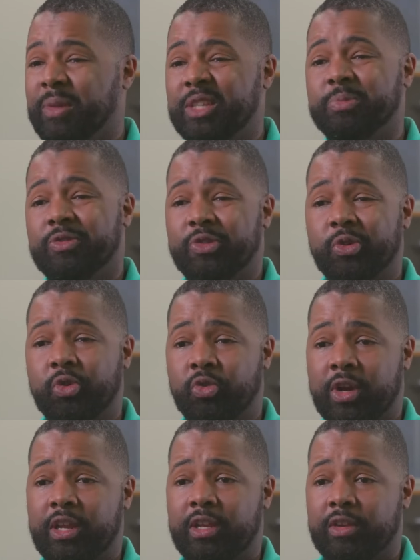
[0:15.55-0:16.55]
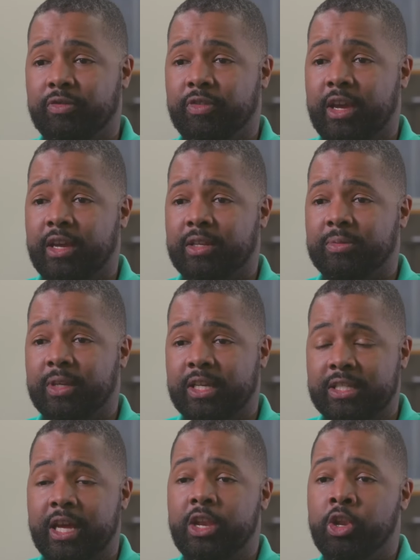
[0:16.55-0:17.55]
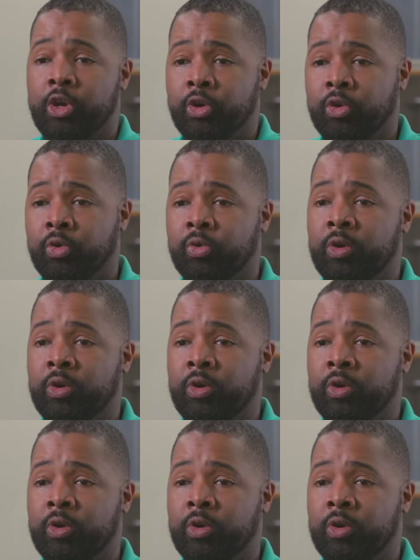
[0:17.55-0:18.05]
It makes me feel great, in fact, because I know